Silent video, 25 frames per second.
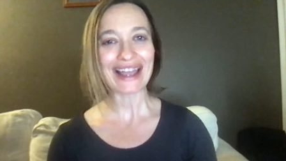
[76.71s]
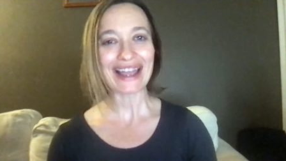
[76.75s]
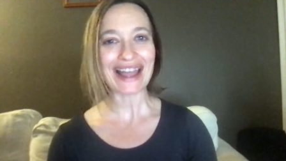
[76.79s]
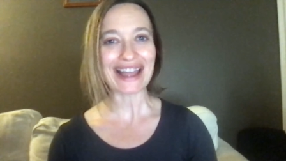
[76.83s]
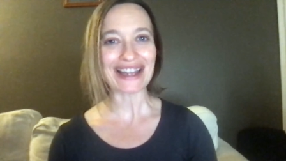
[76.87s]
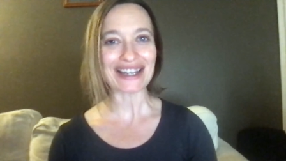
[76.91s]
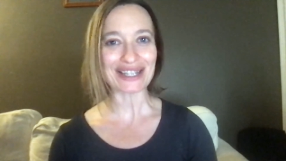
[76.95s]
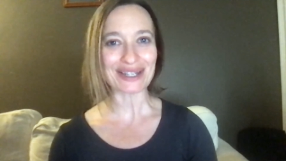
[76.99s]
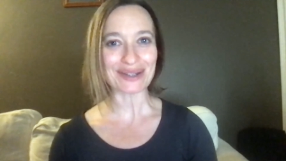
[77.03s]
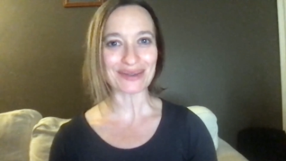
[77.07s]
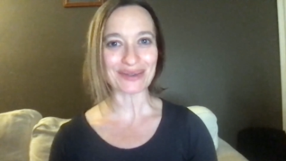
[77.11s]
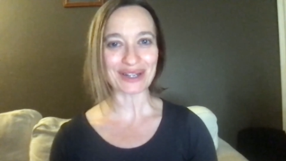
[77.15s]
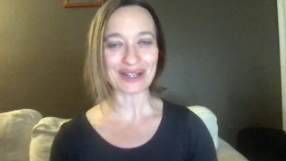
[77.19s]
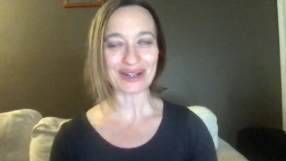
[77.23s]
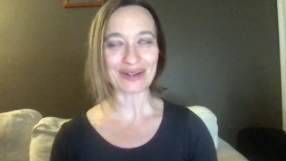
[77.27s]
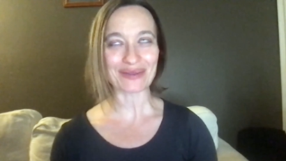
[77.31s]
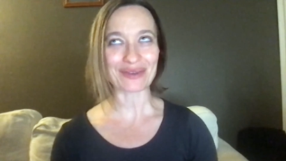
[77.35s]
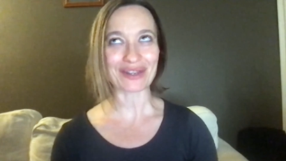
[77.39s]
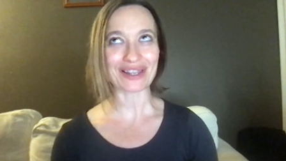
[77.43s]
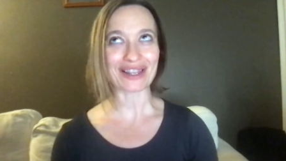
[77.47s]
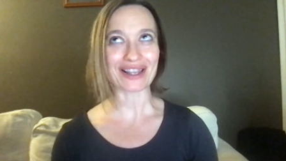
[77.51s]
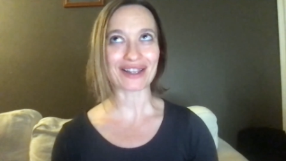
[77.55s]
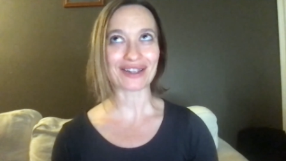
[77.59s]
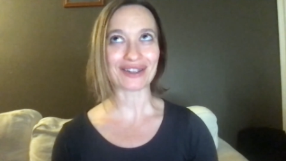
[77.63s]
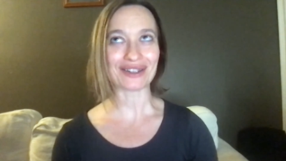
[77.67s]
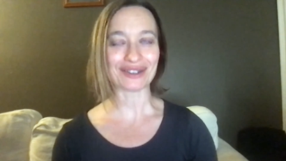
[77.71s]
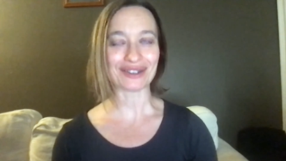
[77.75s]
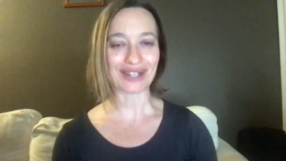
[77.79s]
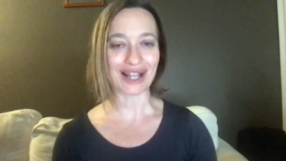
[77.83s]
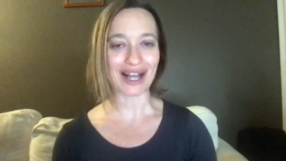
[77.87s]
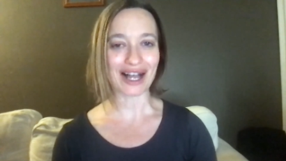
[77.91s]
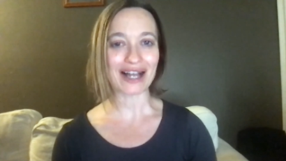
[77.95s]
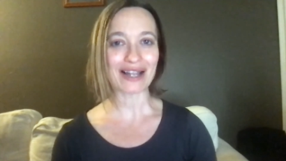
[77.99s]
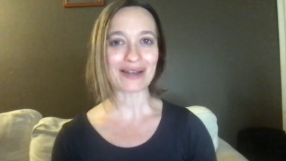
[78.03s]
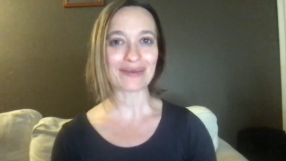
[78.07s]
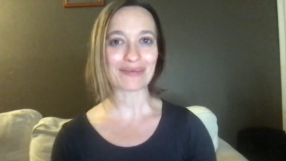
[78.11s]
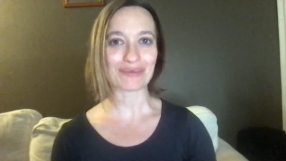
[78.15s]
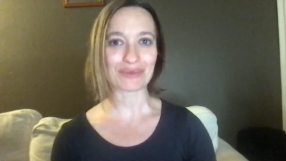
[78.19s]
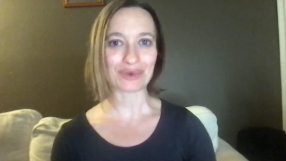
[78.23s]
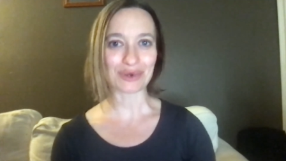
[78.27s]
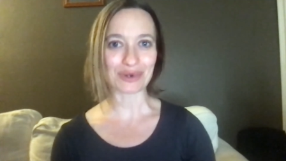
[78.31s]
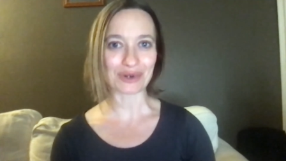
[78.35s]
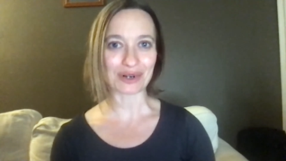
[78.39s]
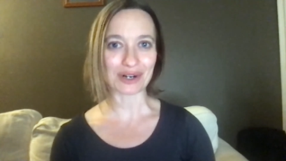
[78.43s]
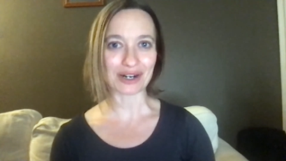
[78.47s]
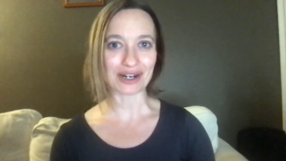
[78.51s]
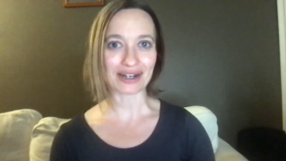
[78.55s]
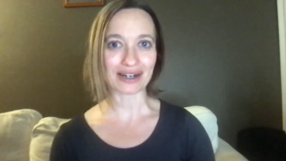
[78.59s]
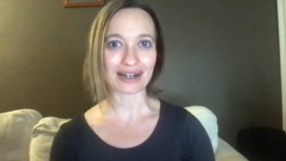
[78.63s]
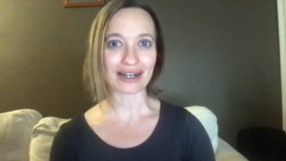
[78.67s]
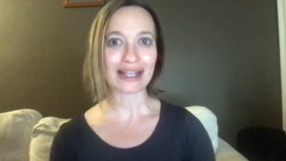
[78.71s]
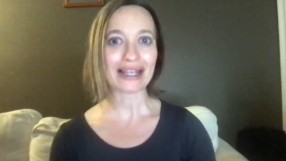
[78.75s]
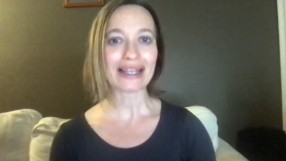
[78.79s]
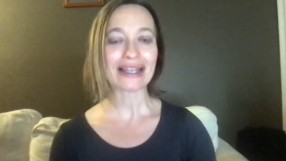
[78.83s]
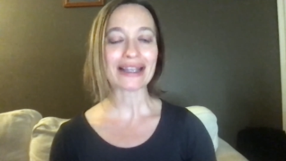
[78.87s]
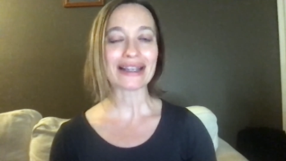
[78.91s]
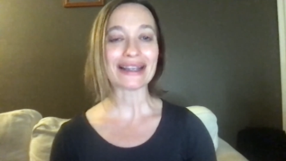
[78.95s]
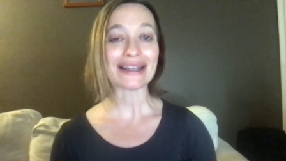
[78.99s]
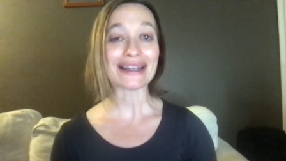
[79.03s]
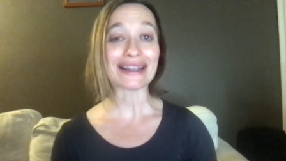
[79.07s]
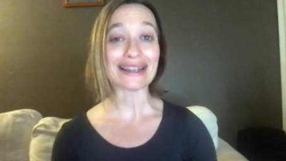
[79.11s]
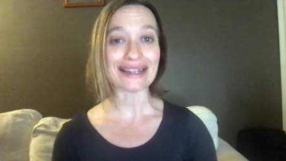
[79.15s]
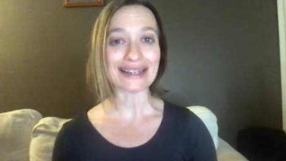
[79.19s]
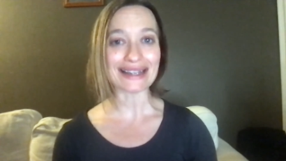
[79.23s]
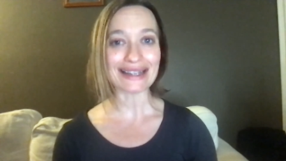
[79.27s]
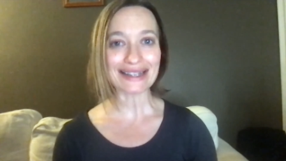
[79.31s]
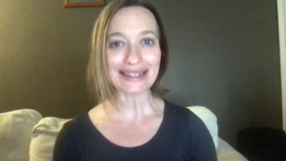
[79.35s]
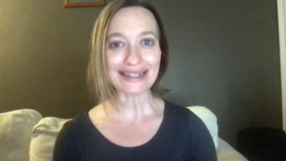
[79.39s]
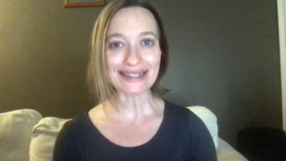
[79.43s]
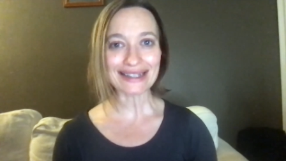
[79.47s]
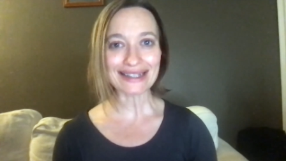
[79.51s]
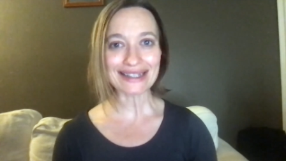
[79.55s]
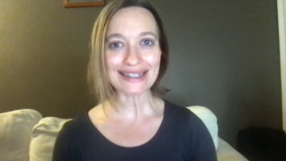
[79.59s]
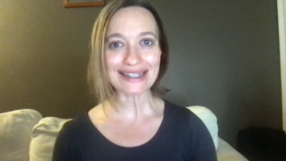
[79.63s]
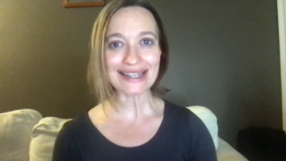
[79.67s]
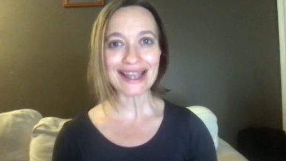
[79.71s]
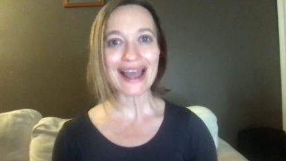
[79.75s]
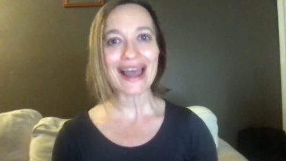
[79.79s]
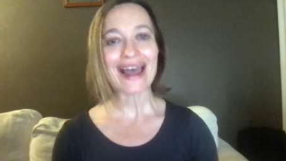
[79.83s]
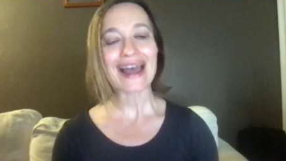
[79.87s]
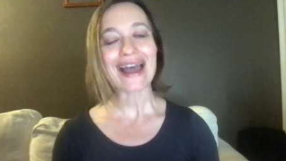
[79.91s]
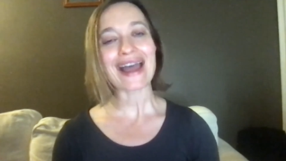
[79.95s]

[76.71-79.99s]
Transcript: and do it with a lot more ease